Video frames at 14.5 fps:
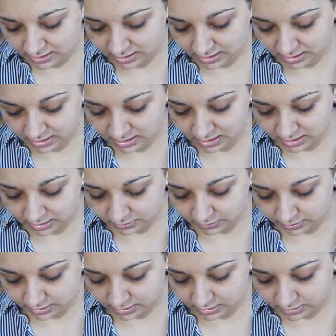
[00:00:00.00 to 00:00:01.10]
thick
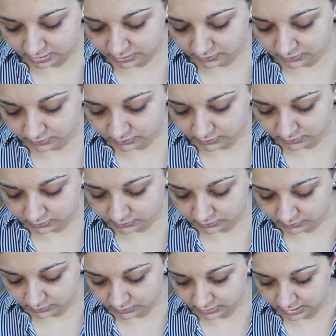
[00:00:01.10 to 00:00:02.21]
looking, dude.
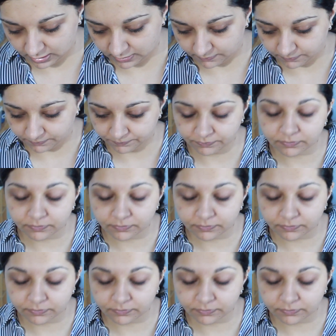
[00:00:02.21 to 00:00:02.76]
Damn.